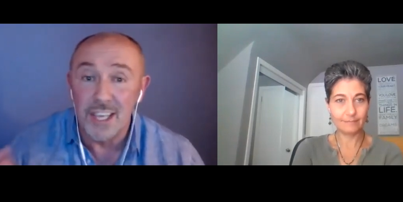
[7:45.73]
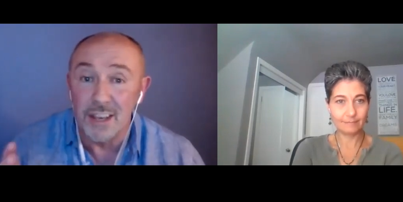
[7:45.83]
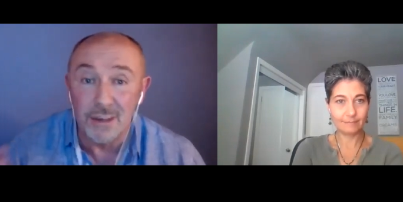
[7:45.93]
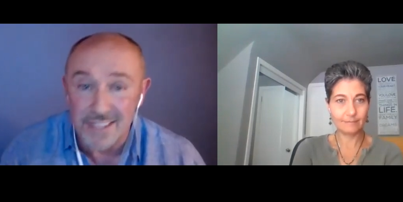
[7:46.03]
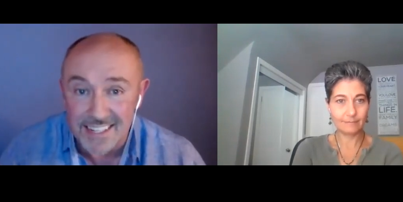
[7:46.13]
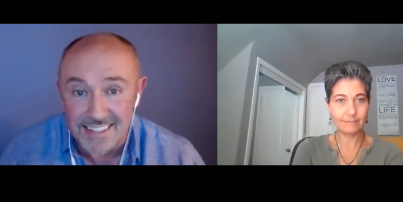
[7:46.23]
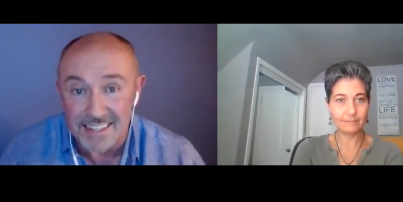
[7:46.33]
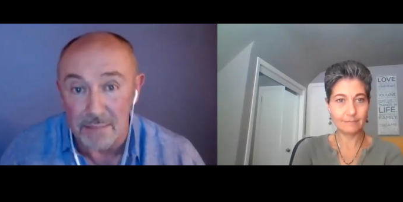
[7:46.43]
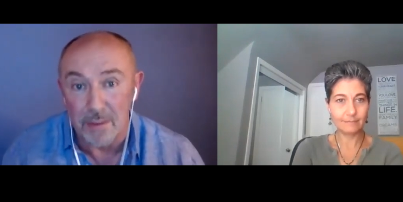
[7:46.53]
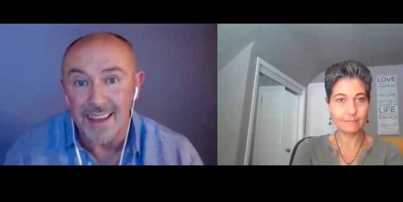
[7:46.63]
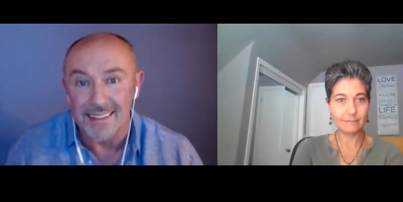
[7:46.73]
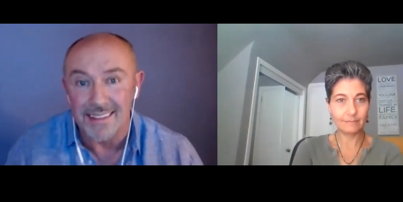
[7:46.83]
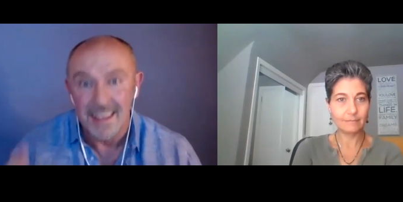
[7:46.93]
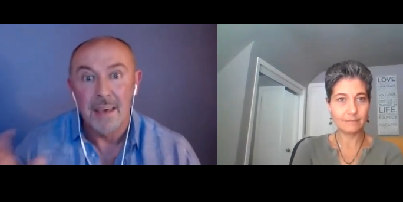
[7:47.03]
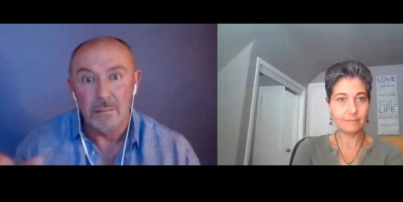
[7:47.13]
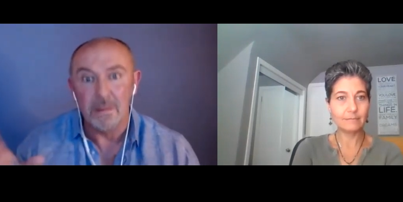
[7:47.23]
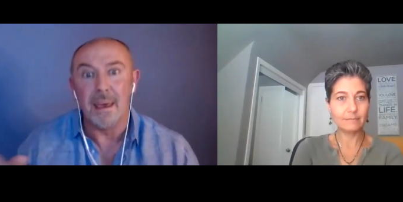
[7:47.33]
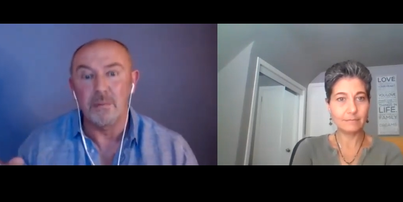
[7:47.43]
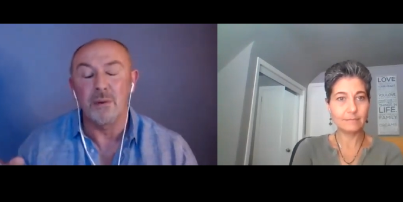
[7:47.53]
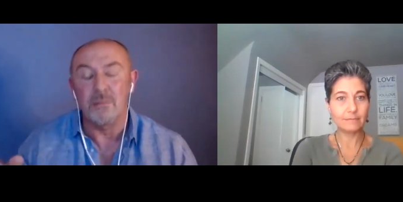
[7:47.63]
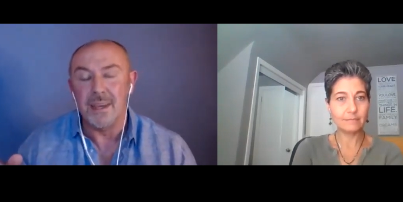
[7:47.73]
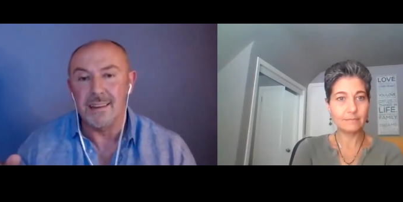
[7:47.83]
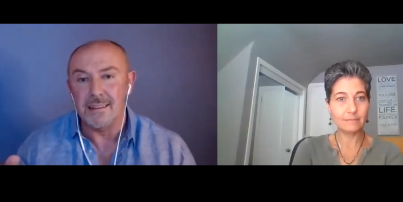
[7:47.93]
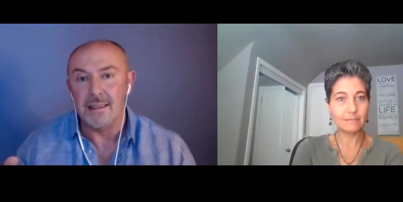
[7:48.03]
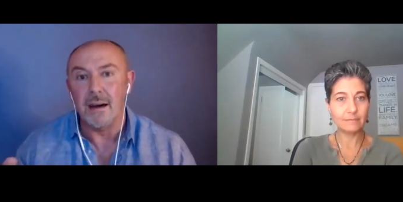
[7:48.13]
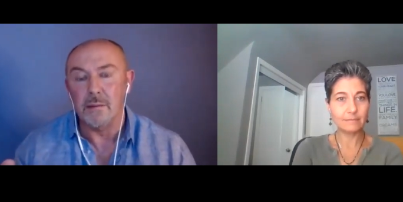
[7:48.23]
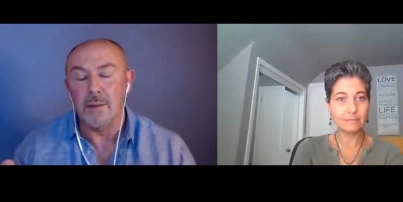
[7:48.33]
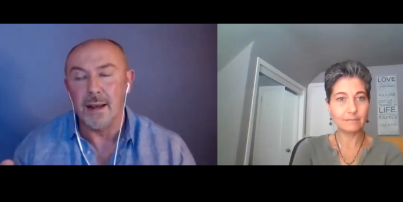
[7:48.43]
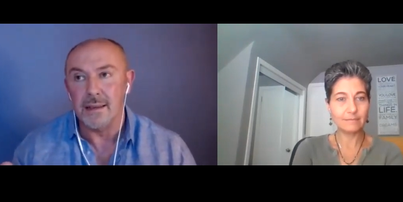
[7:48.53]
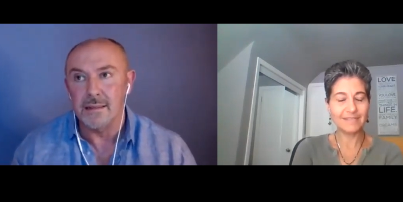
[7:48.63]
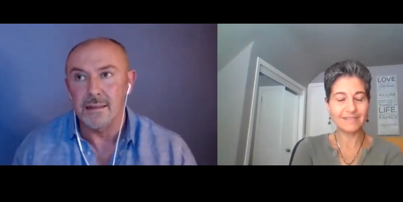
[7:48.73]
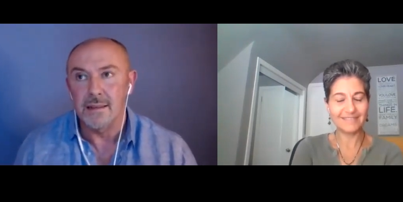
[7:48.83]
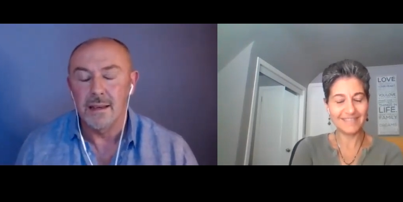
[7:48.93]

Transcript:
Speaker 1: use this as a pun, but that put me in a dark place.